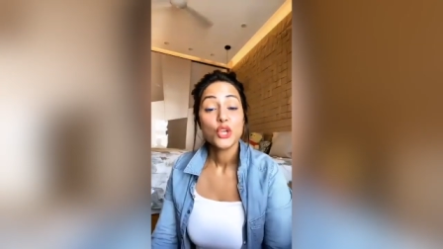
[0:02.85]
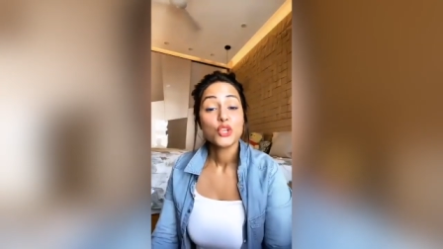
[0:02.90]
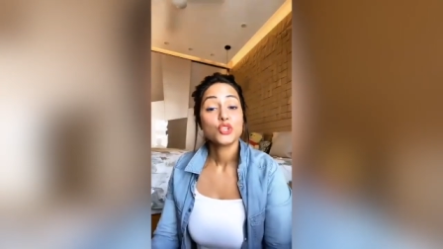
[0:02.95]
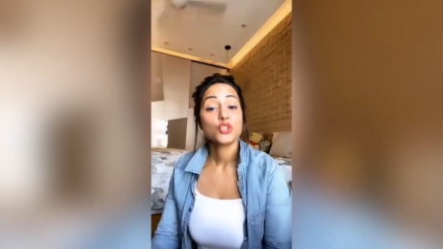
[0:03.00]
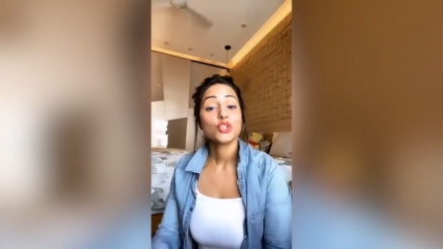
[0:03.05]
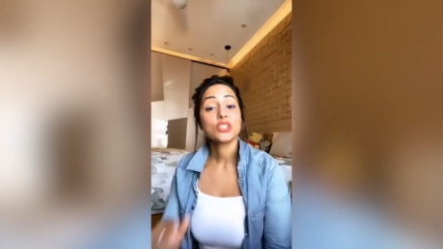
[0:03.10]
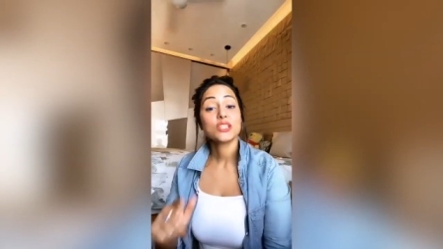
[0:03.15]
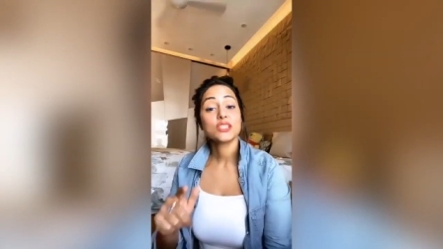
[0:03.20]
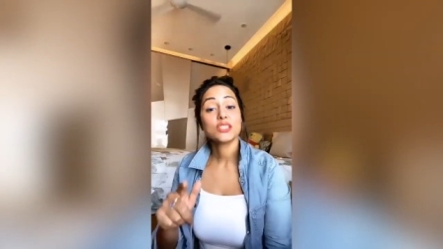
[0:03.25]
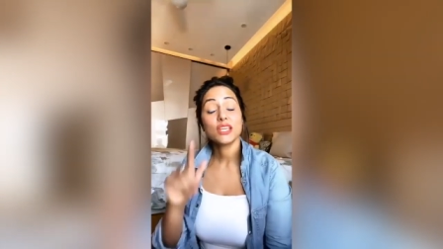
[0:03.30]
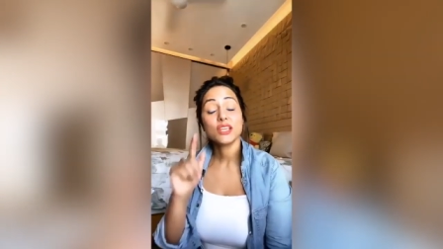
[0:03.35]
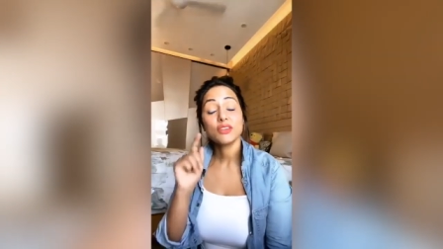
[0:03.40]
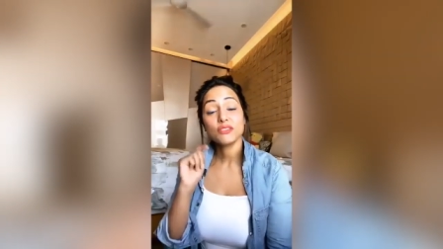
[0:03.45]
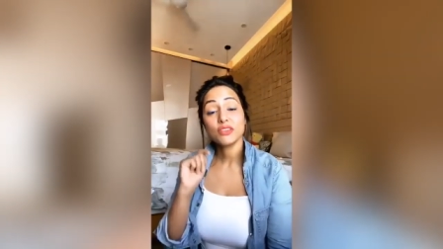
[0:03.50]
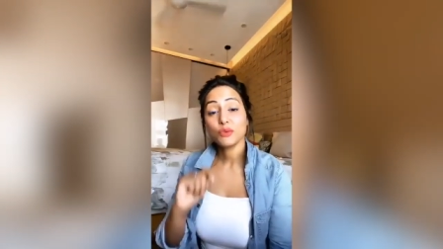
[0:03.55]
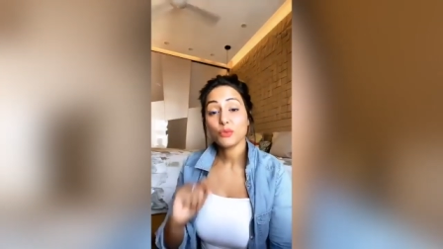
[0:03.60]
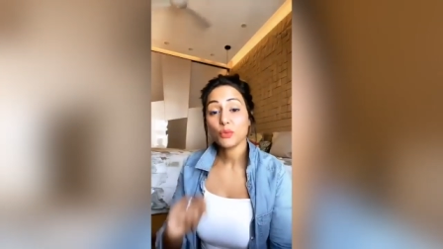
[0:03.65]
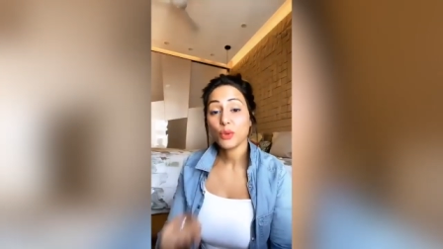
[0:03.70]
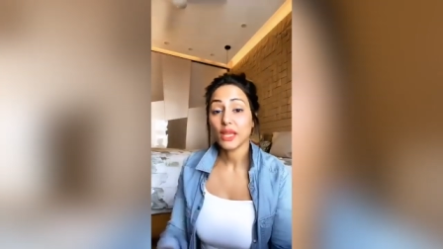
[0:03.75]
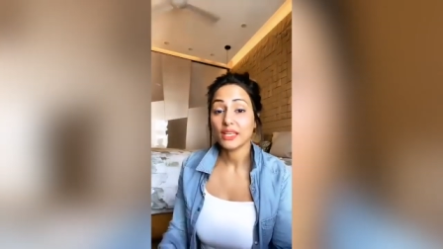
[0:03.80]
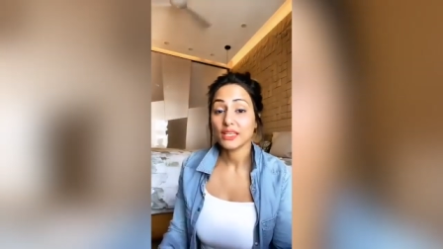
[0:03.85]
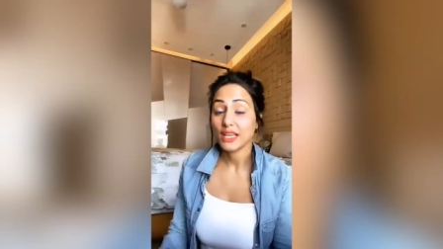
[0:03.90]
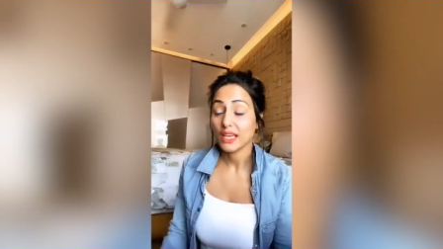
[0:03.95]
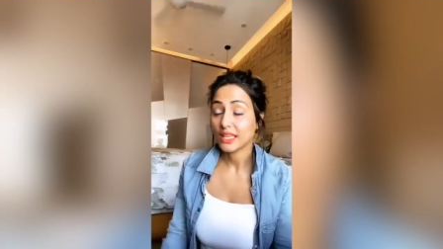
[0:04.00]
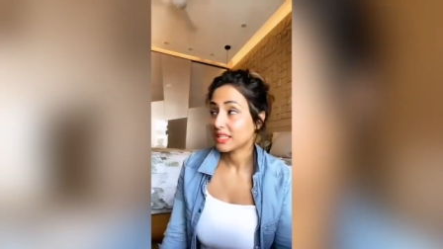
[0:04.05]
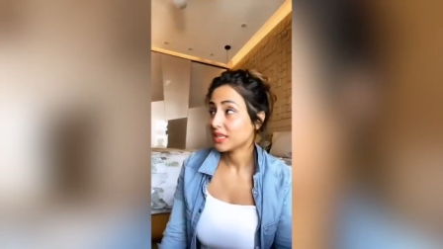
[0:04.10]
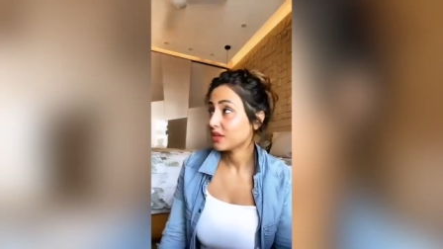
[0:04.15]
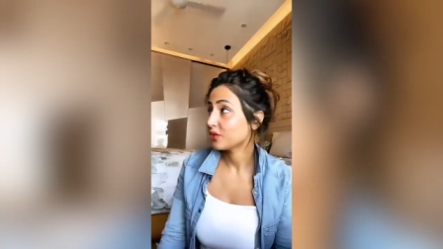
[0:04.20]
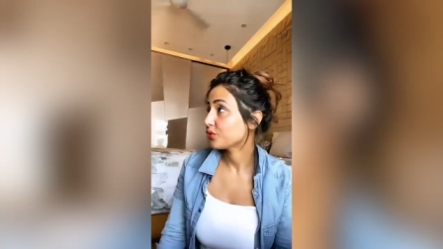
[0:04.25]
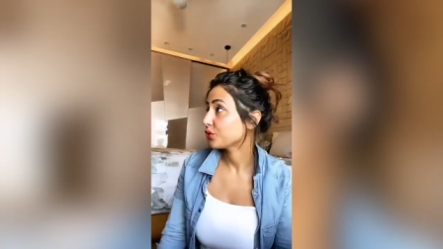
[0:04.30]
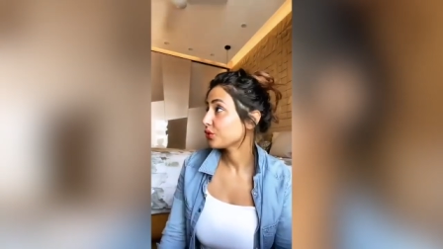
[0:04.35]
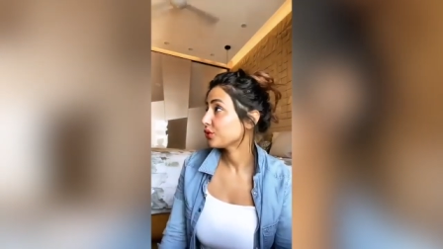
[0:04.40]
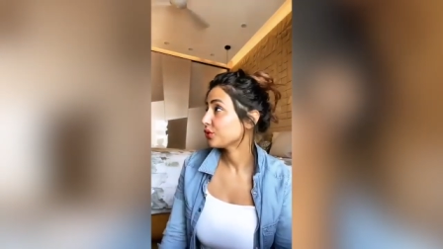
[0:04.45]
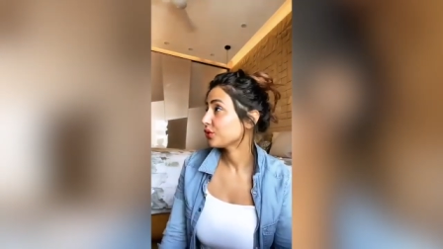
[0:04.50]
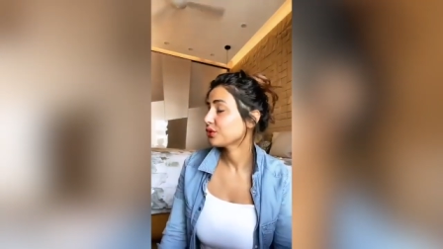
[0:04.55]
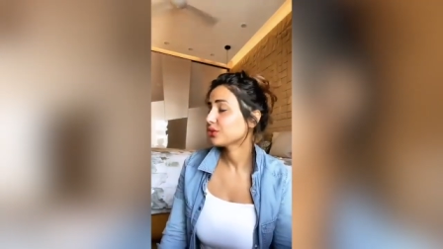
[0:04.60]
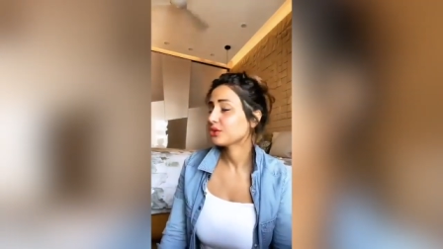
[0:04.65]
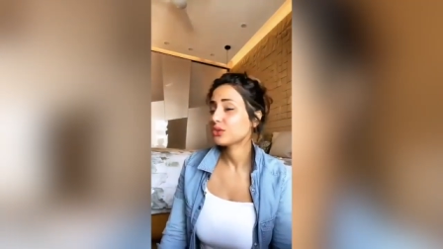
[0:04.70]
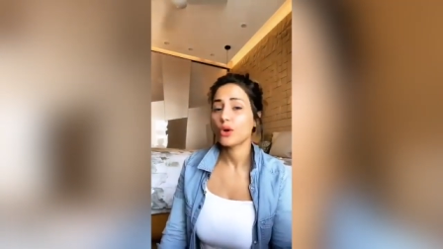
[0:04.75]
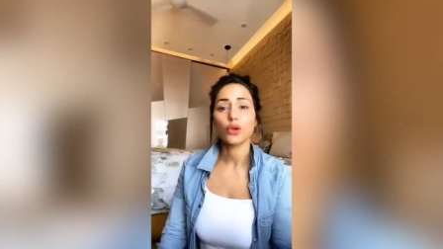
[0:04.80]
So the day we went, I think for
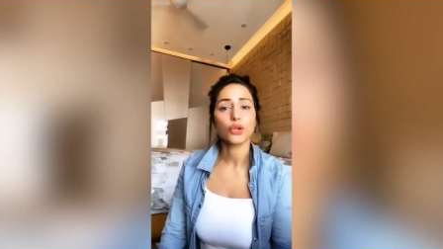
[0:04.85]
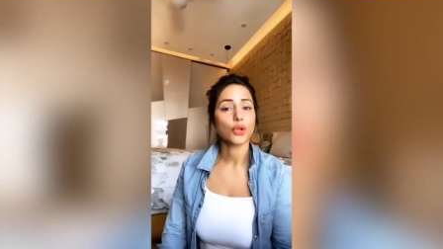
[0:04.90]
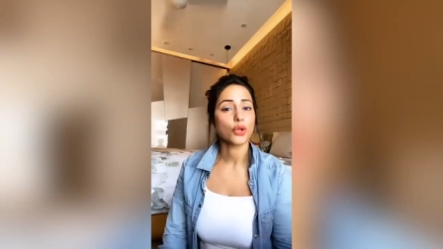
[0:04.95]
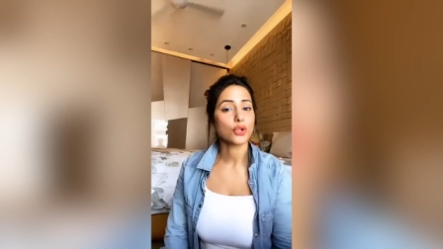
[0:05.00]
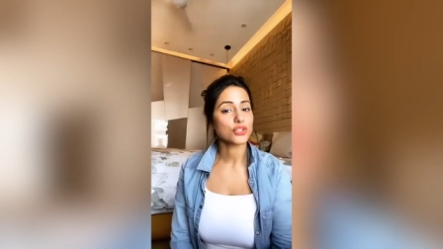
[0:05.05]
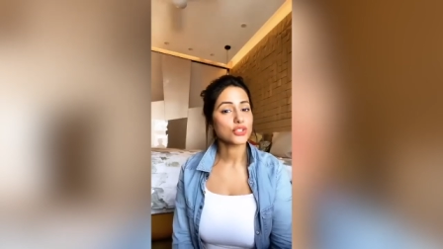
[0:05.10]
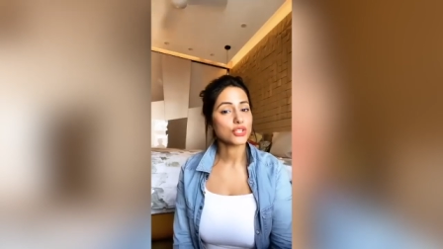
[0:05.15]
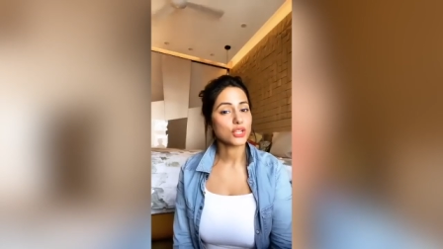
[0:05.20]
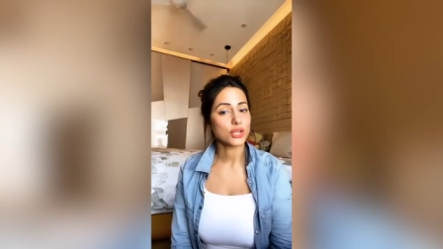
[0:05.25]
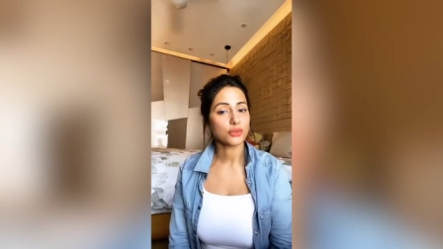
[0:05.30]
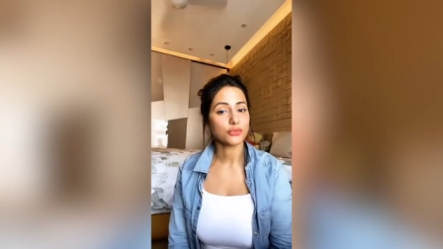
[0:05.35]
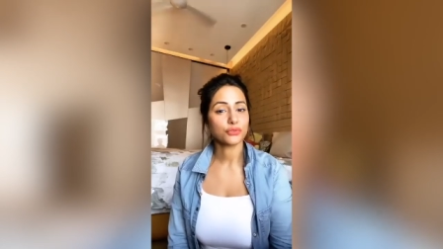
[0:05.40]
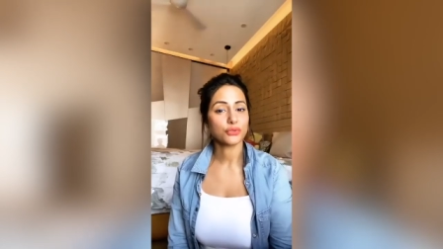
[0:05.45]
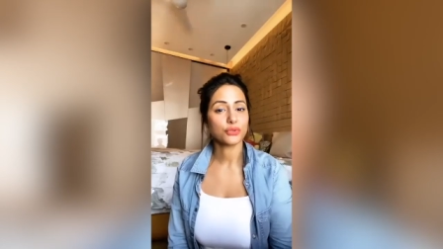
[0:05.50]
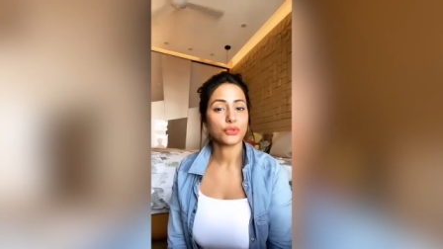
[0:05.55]
the song launch, yeah,